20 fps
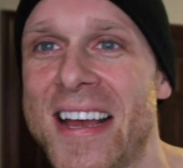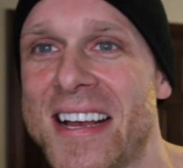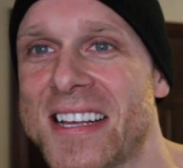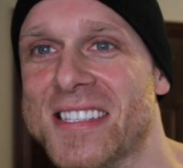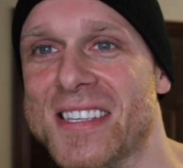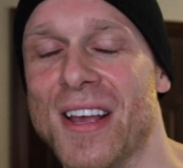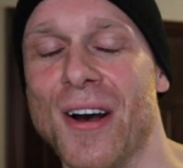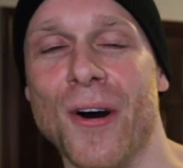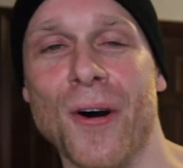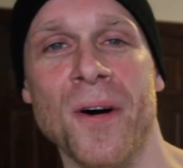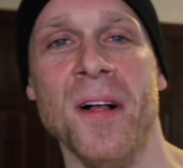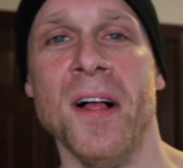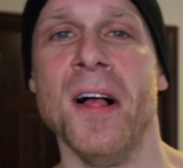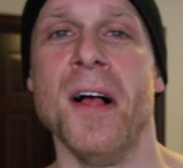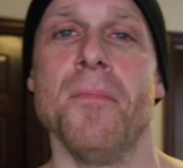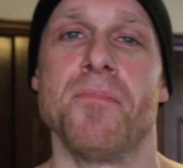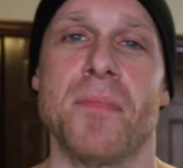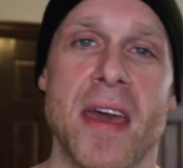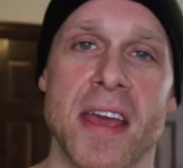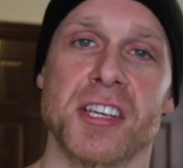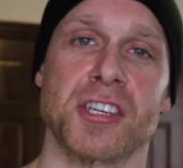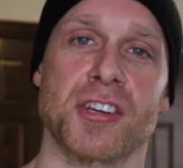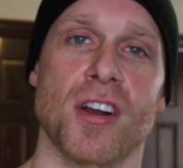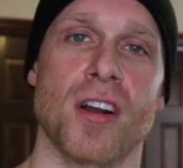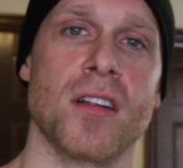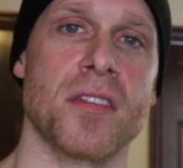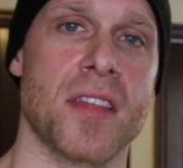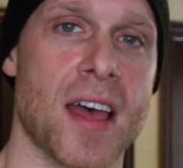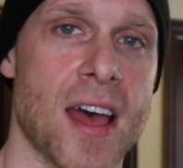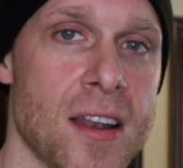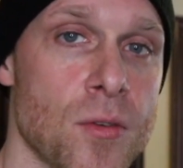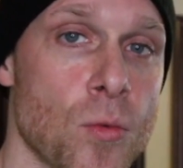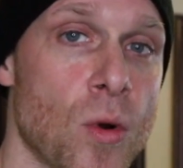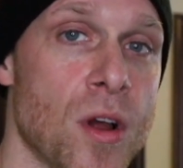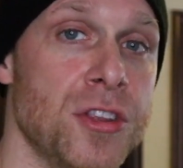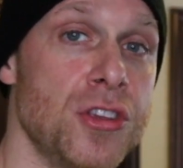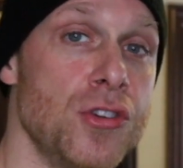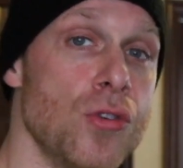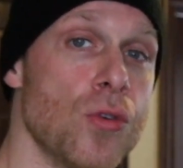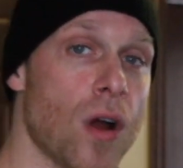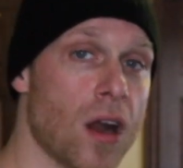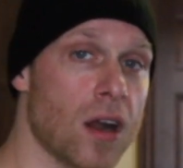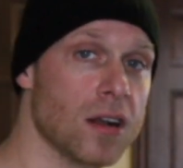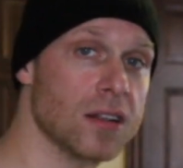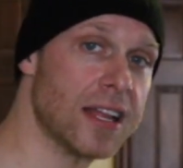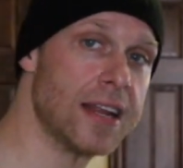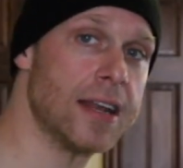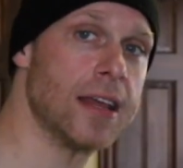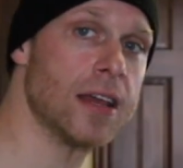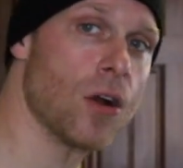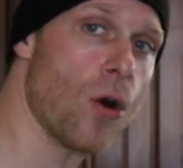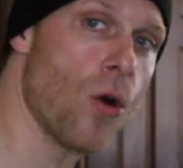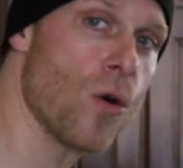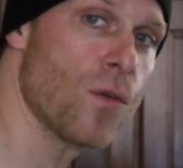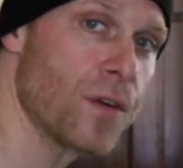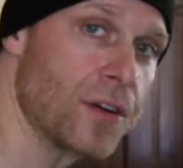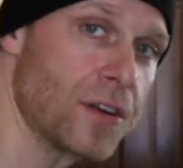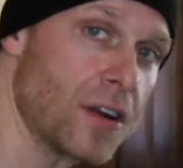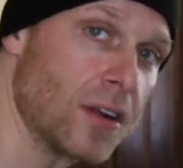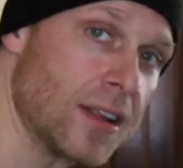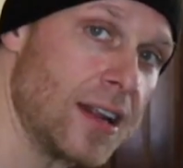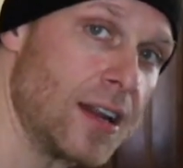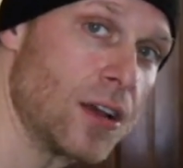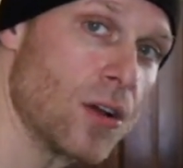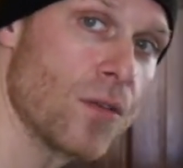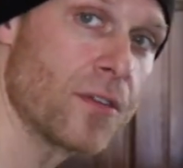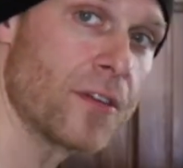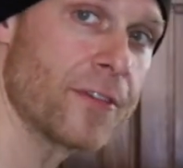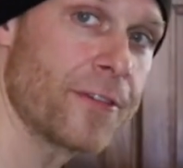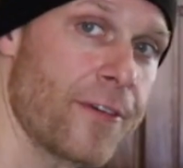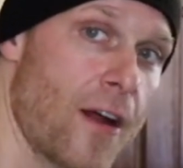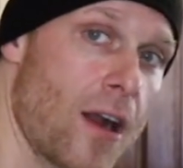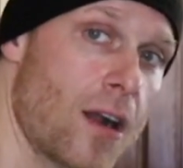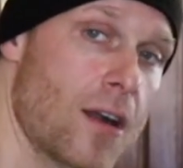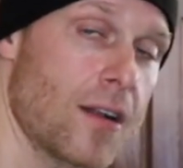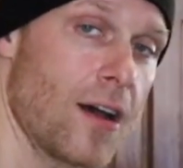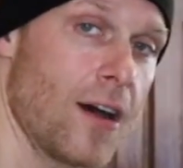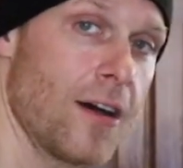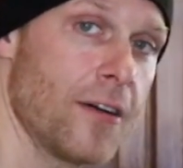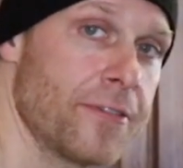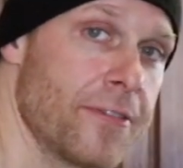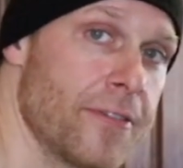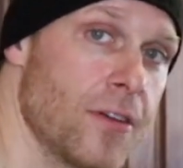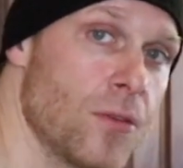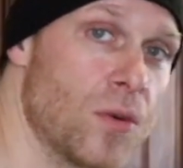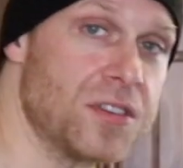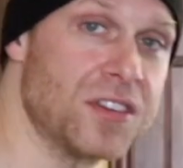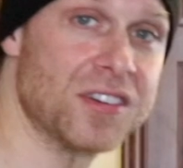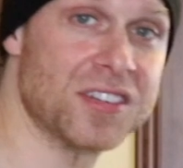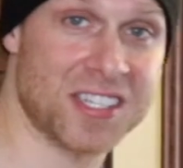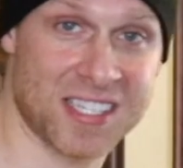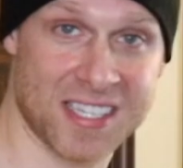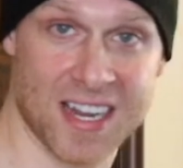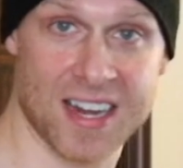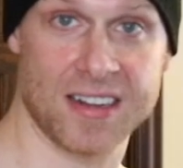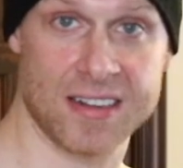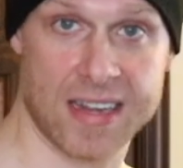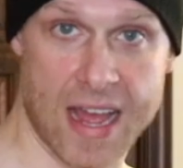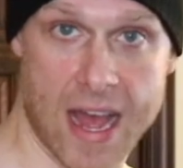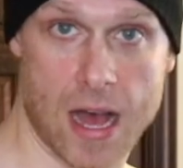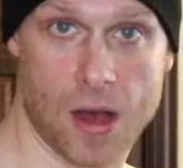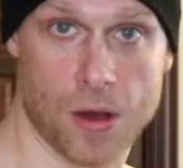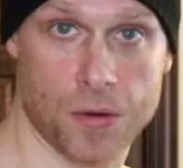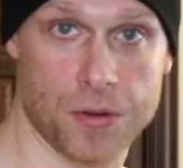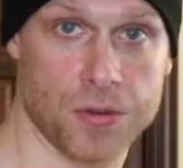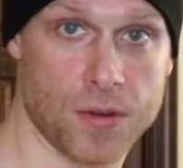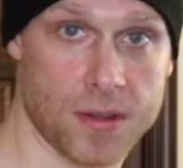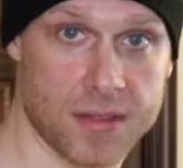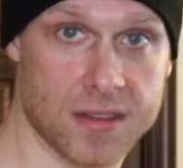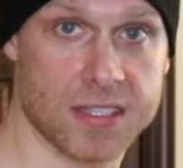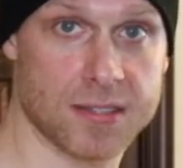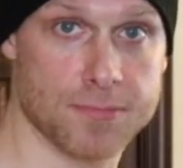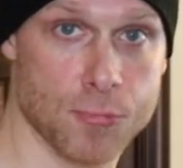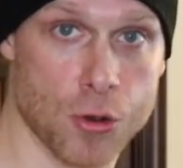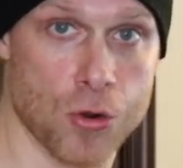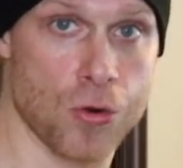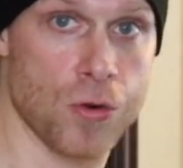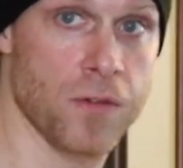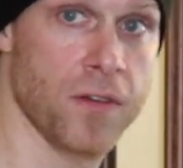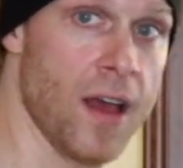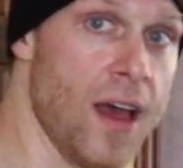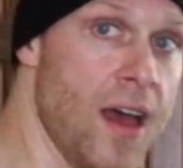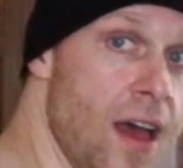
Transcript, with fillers: so make sure that when you are leaning over, you're leaning over far enough when you're sitting down doing this move